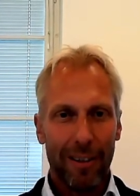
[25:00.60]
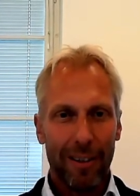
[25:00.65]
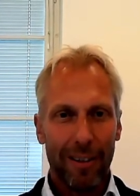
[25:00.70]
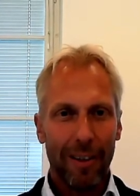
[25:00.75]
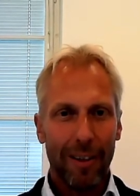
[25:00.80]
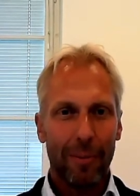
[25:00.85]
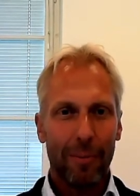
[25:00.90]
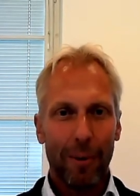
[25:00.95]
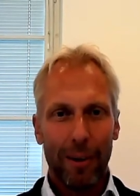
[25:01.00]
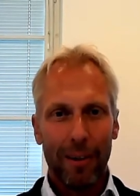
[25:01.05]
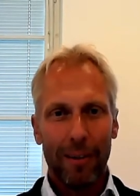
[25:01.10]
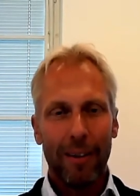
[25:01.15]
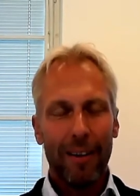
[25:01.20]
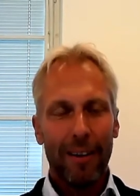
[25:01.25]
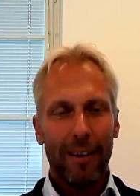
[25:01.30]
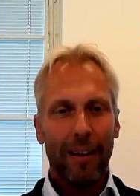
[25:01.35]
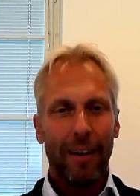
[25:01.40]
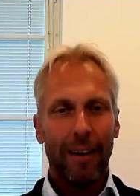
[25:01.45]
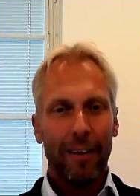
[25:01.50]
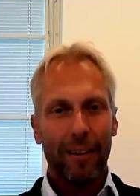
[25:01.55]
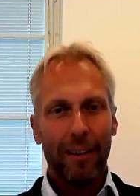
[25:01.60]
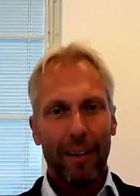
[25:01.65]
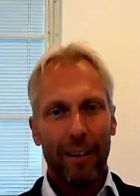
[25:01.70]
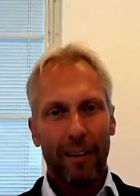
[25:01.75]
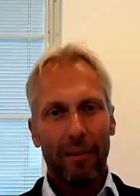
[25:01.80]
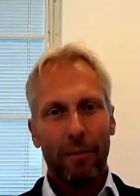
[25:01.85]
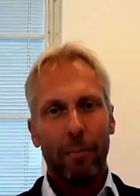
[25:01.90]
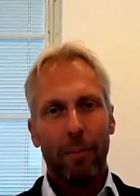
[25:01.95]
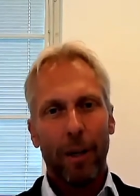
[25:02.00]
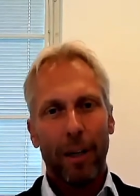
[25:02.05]
in that way and
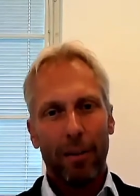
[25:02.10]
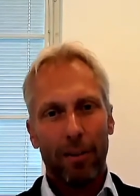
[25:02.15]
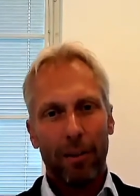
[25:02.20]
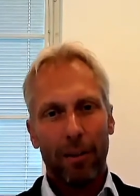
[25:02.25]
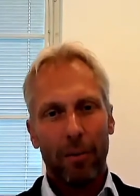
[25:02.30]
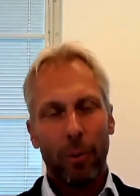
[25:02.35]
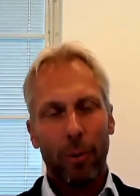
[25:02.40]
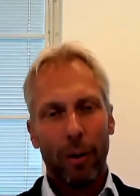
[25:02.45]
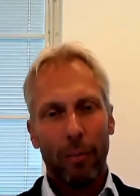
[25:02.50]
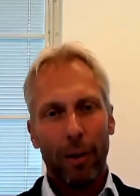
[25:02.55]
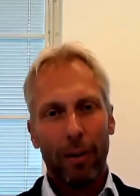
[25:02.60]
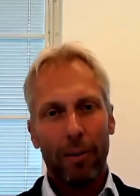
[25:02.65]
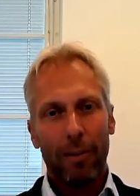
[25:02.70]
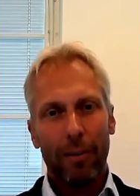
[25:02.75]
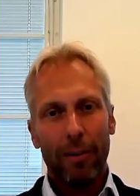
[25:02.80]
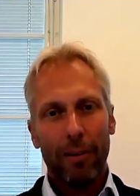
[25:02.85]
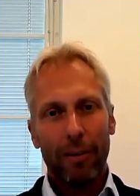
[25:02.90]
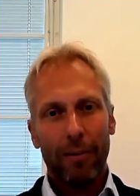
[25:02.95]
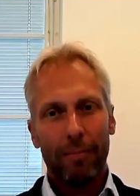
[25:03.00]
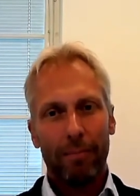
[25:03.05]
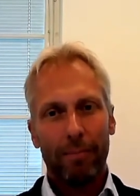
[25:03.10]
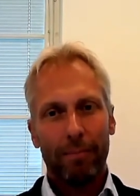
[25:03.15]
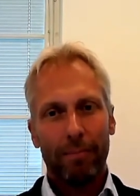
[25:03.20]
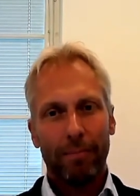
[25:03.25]
that makes us win business